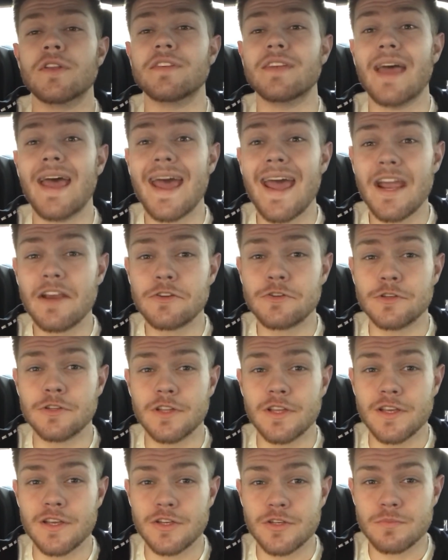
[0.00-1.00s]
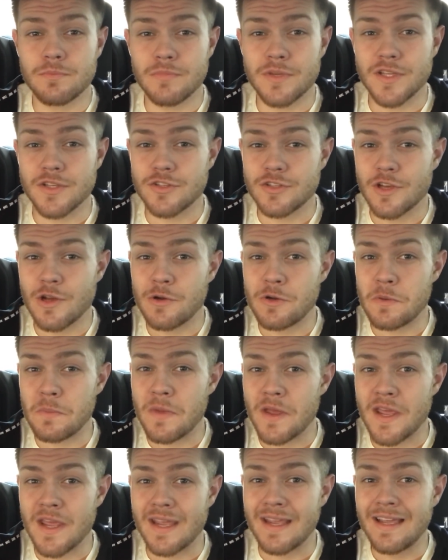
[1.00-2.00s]
It's actually been shown to
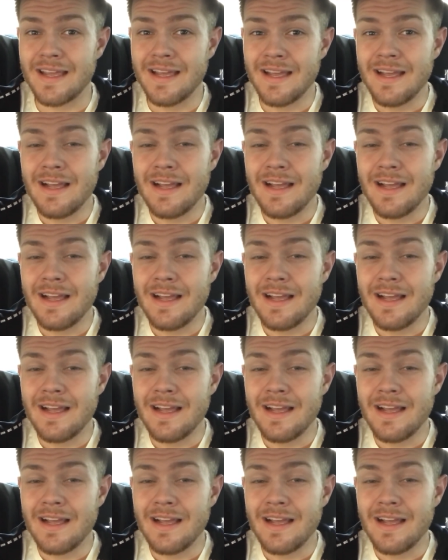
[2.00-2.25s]
make